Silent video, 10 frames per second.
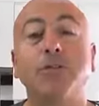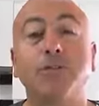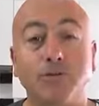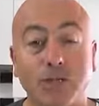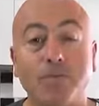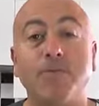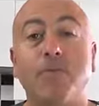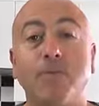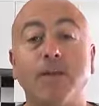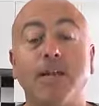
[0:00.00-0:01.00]
This is Giuseppe
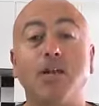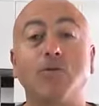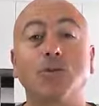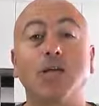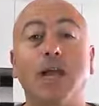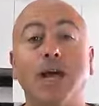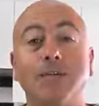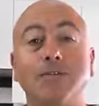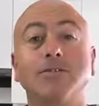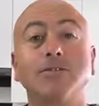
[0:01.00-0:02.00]
from the
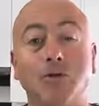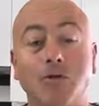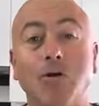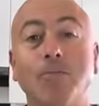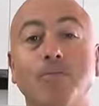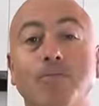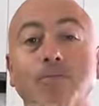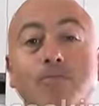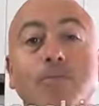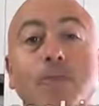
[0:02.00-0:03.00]
ItalianCookingClass.com.